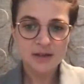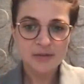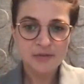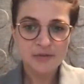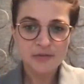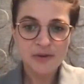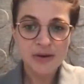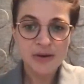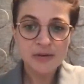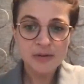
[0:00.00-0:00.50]

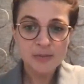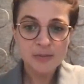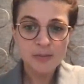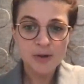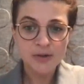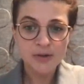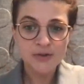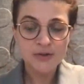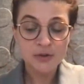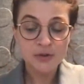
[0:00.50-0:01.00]
very
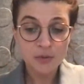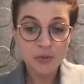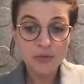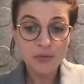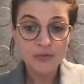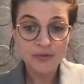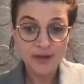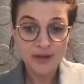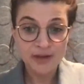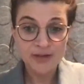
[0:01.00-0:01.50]
much
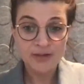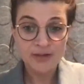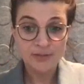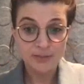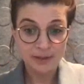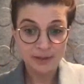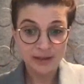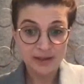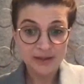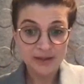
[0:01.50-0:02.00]
context
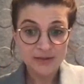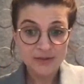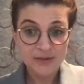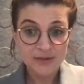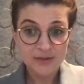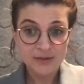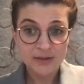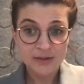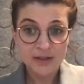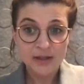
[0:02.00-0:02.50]

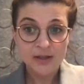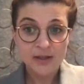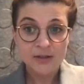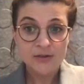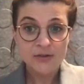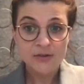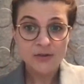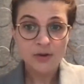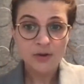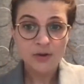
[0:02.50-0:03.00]
based.
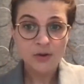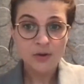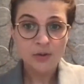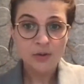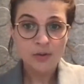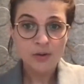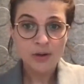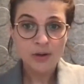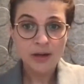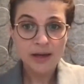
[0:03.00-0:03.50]

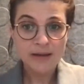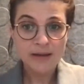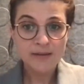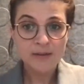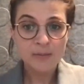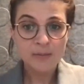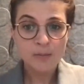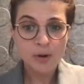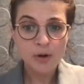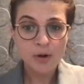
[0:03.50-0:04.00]
So at
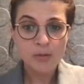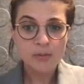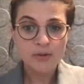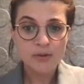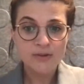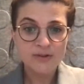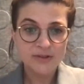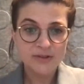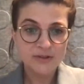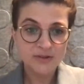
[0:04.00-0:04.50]
the
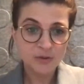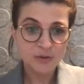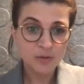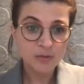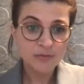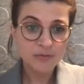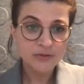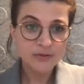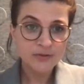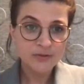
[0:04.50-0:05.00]
moment, it's
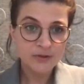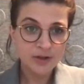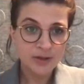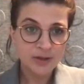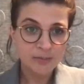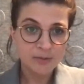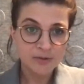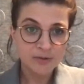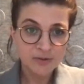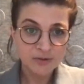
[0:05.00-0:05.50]

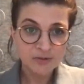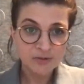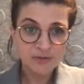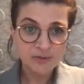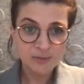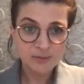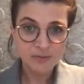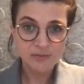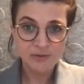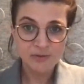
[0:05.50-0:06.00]
oftentimes the service
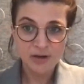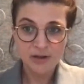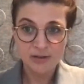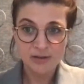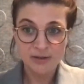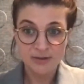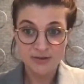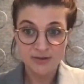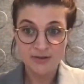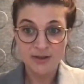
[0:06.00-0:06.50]

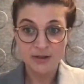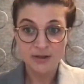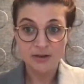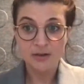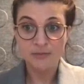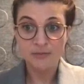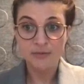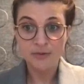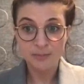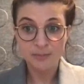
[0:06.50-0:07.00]
providers that are
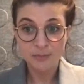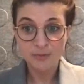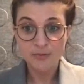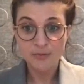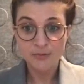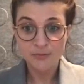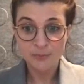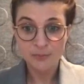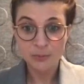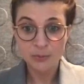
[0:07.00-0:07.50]

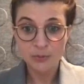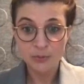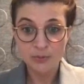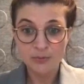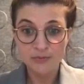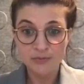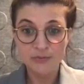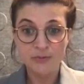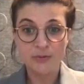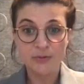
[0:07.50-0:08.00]
responsible
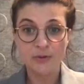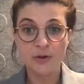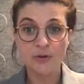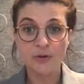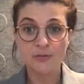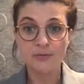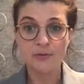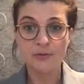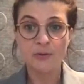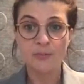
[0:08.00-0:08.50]
for the
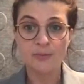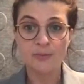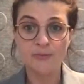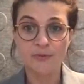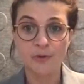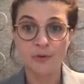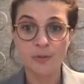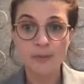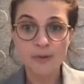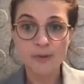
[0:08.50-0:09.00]
overall
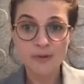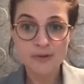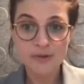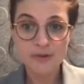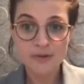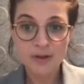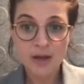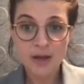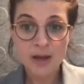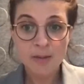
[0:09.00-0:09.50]
performance,
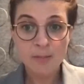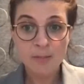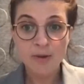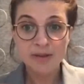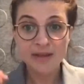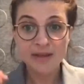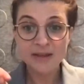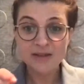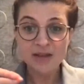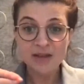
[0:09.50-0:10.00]
but
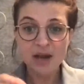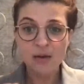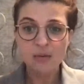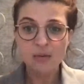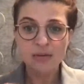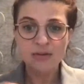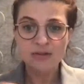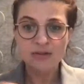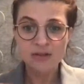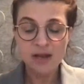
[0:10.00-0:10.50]
that's how
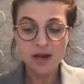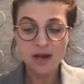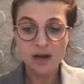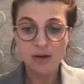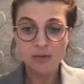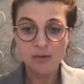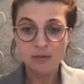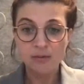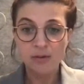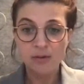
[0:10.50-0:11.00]
it's now.